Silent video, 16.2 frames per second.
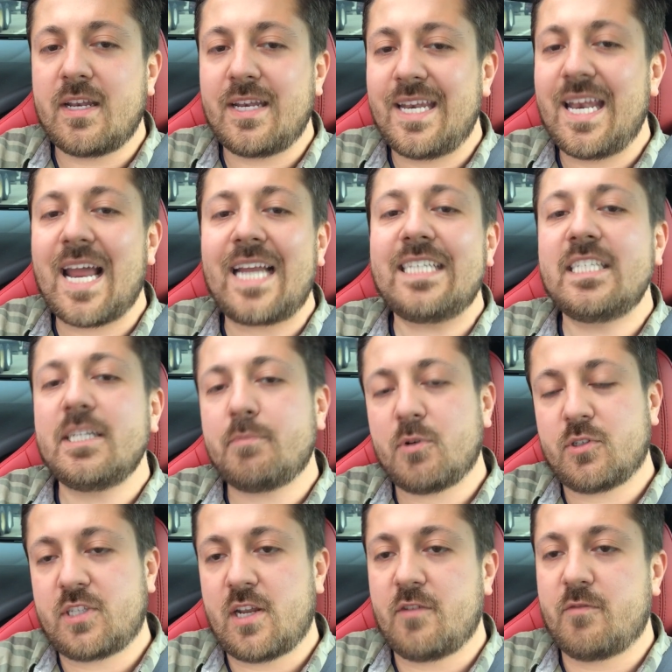
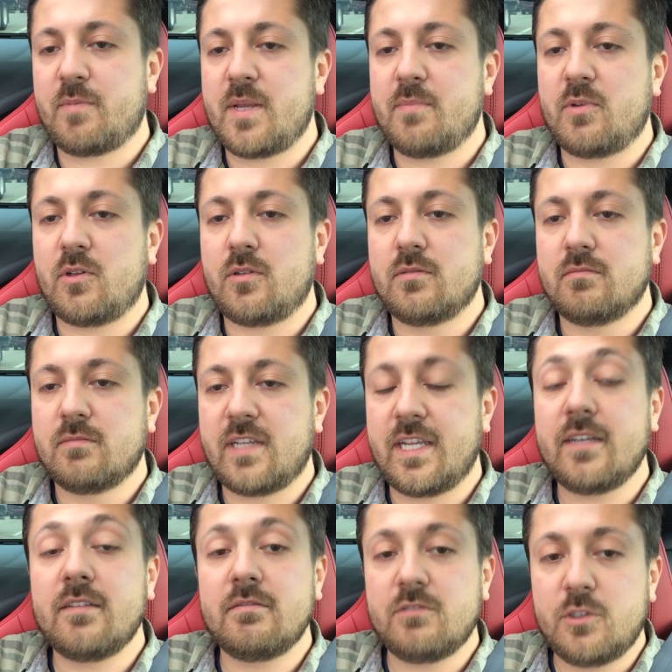90% of people,
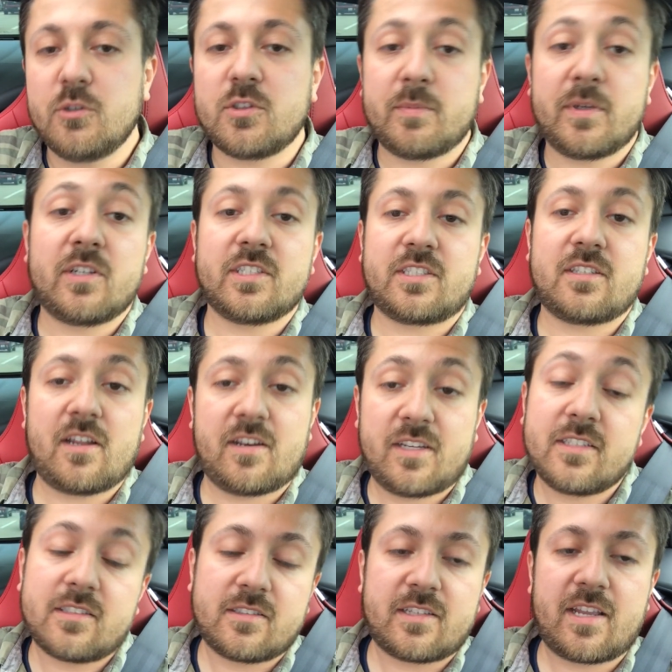in usability
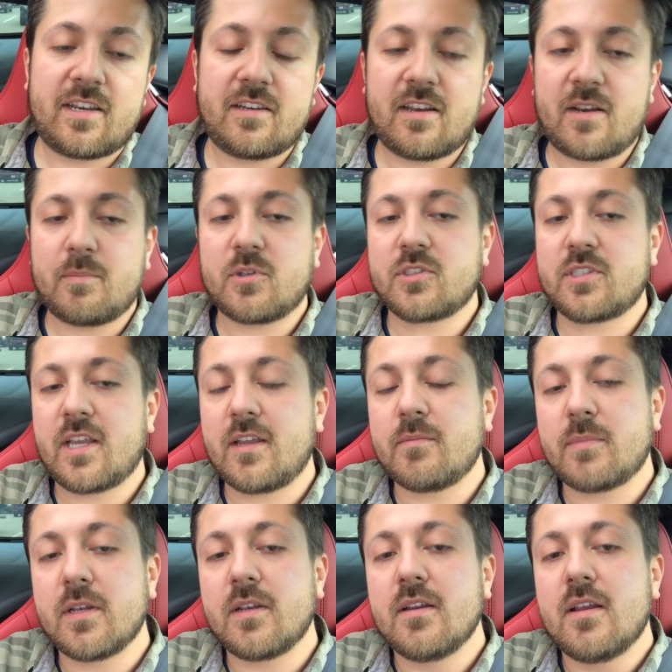studies, it's 89%,
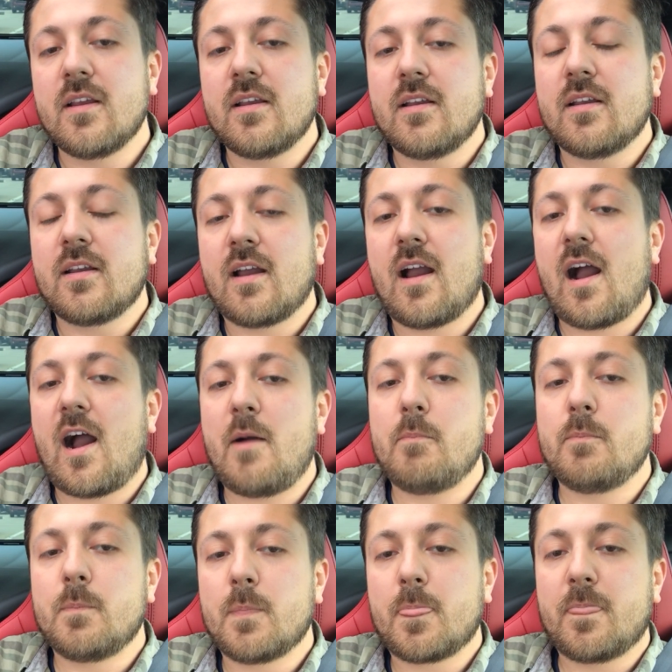but
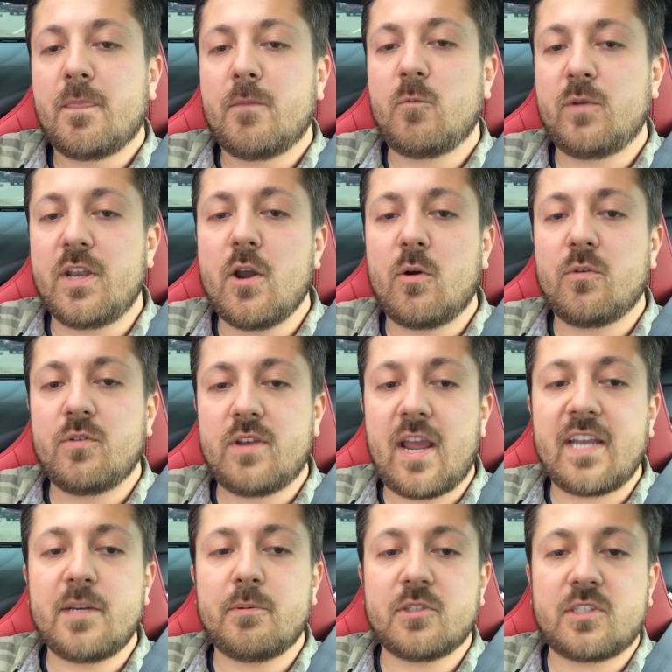we know
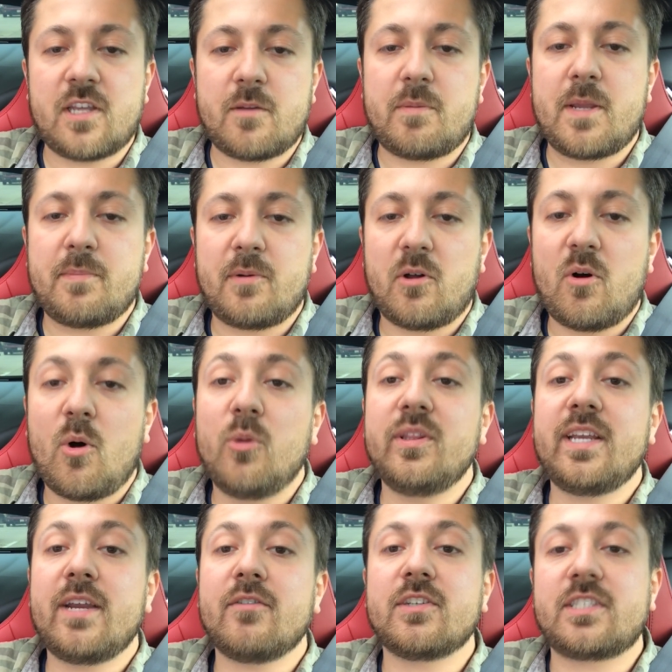90% of people
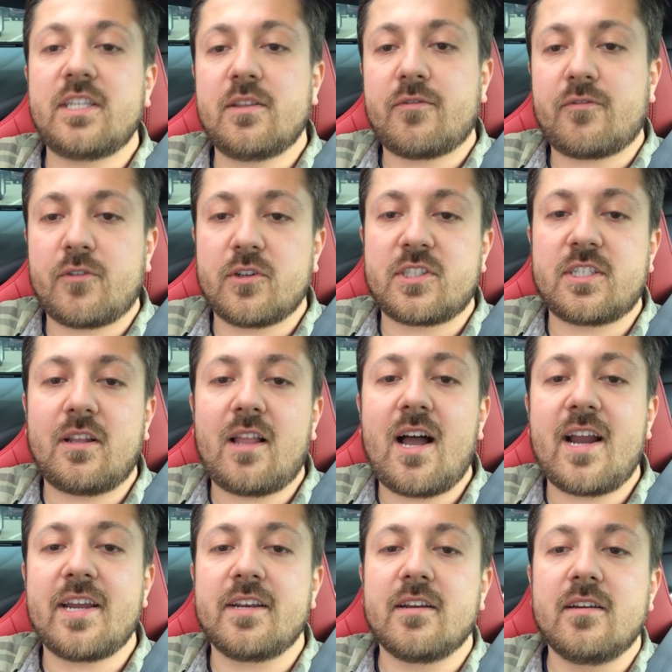only ever see the first
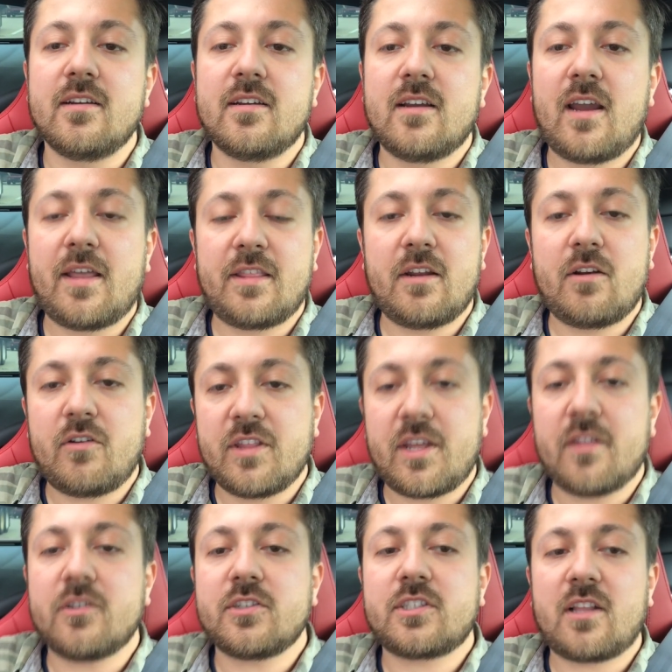slide. And then all
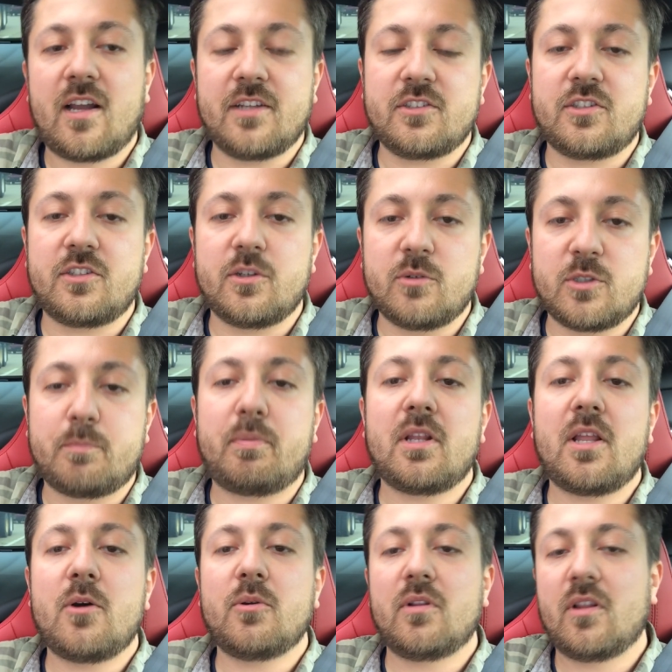the other slides do is
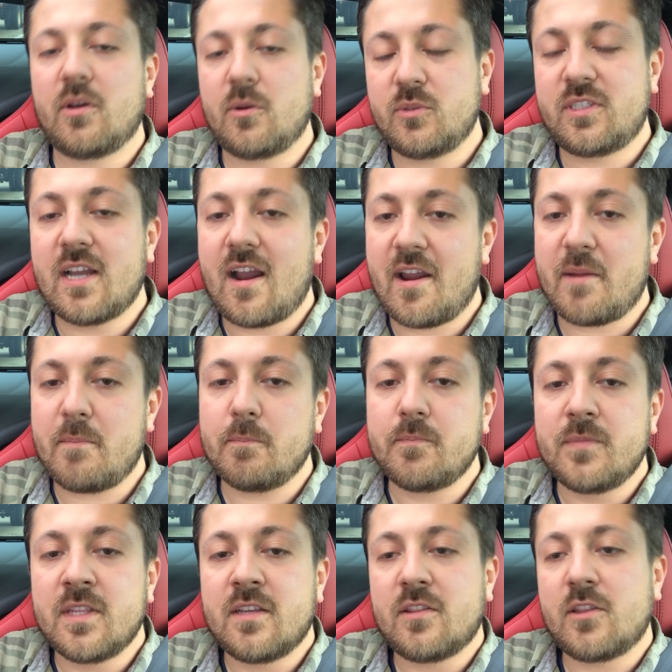bloat load time.
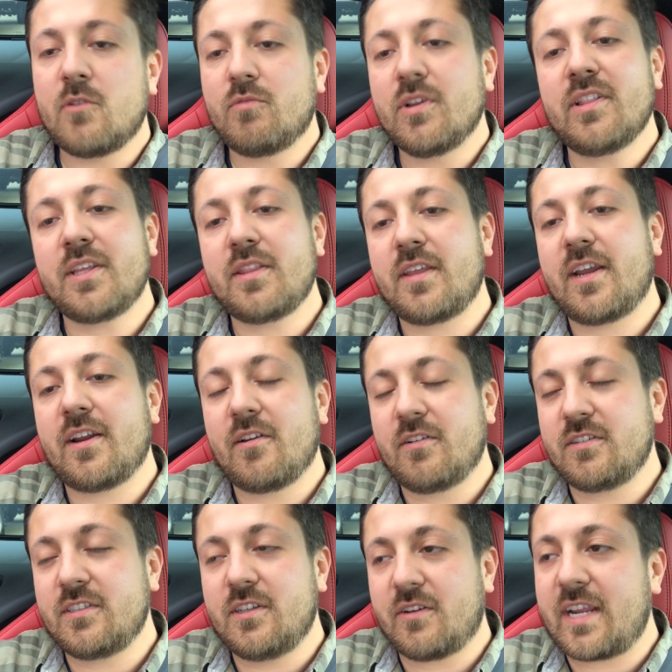They're really
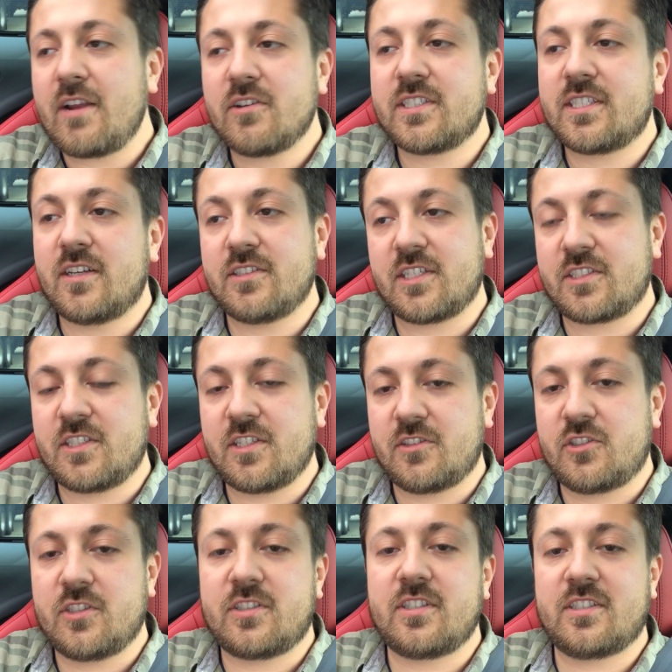there, carousels
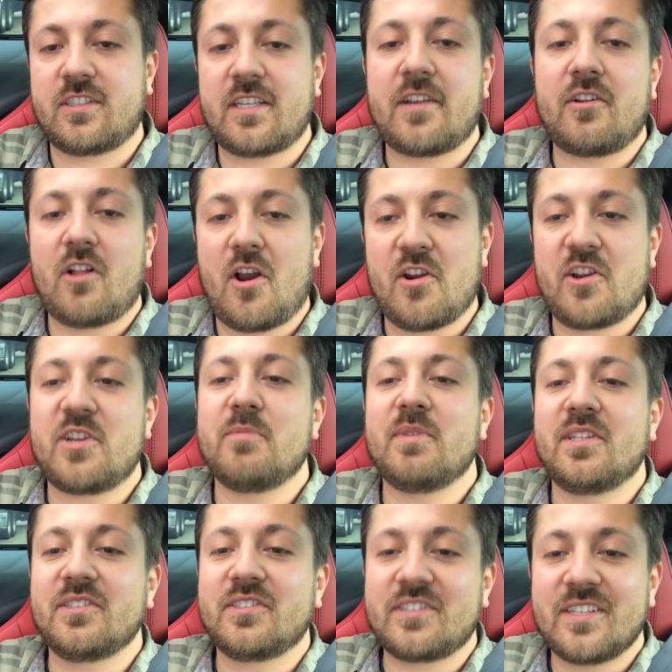exist just to settle
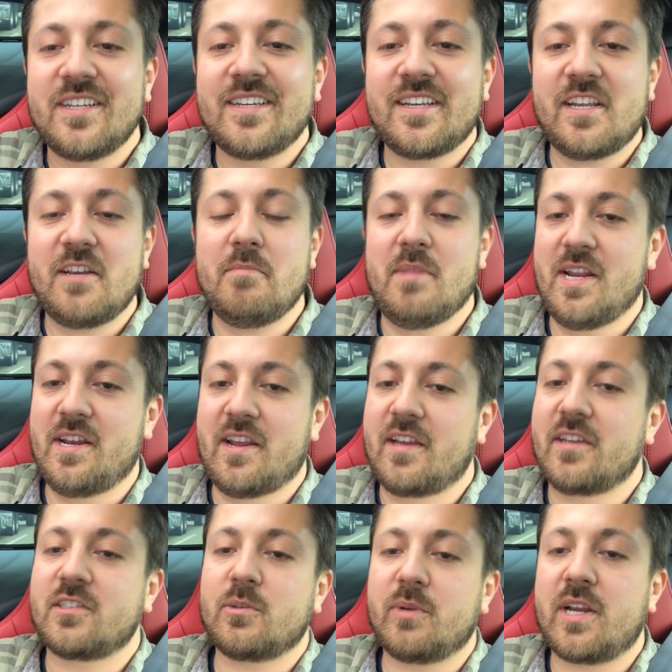arguments in
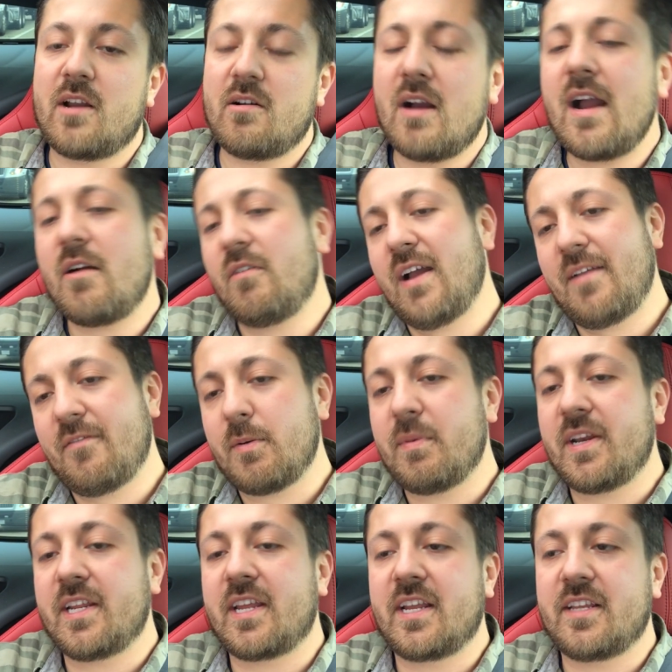meetings. So we go, well,
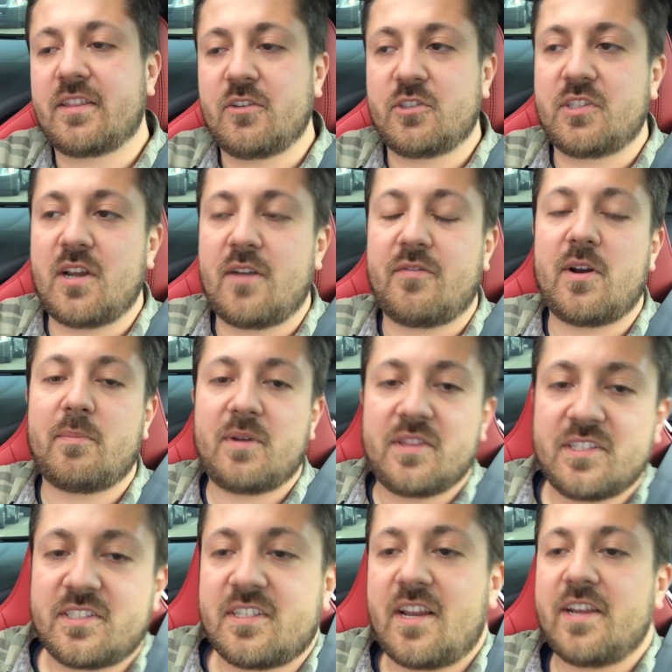everybody can get their stuff up
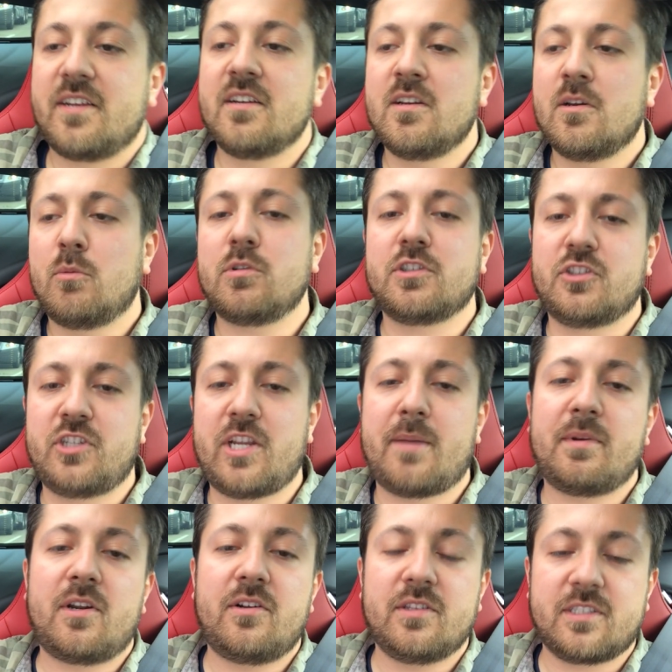on the site. We'll just
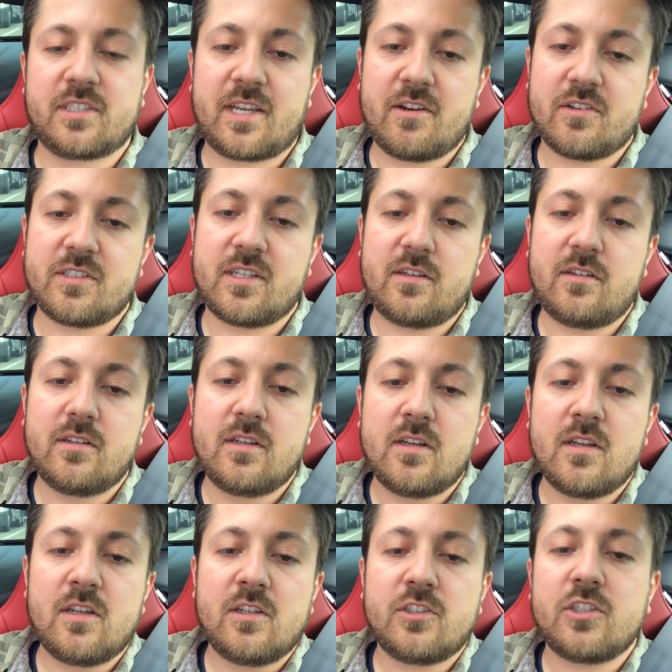jam it all in this carousel.
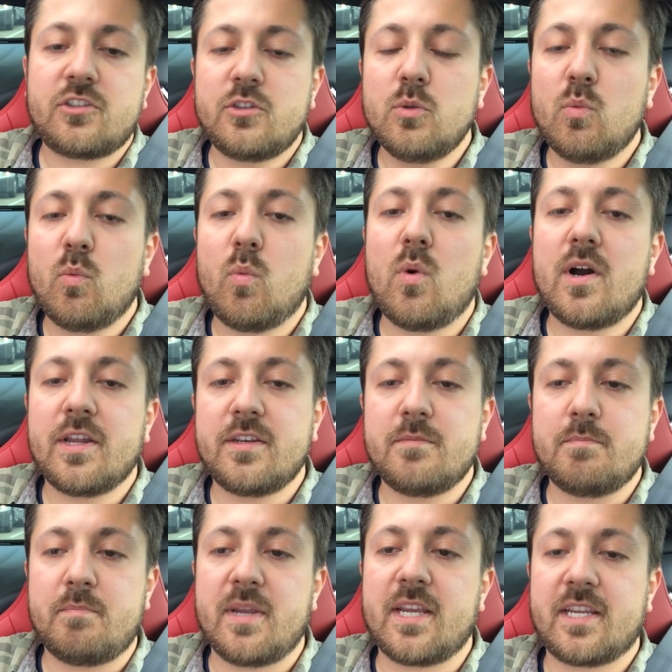Just do
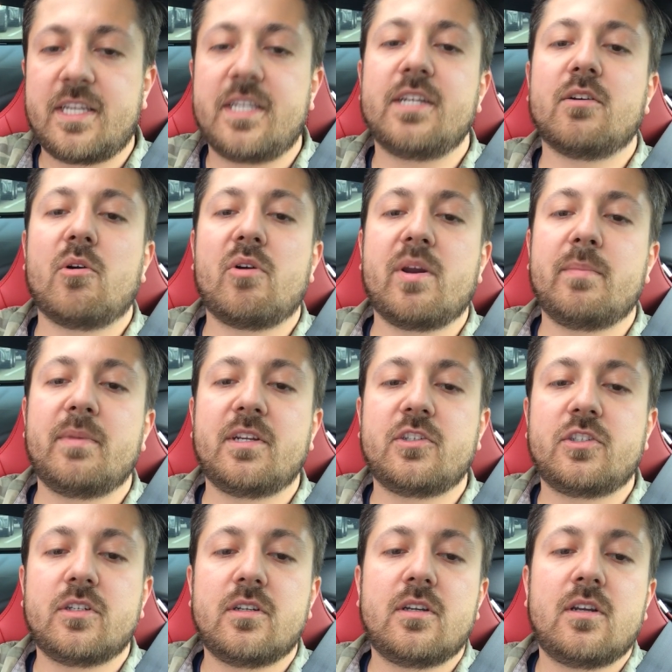one big hero
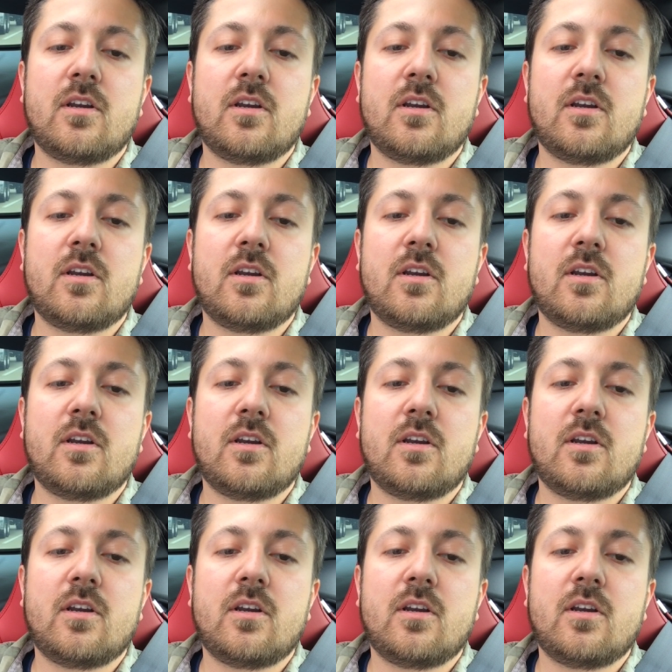image.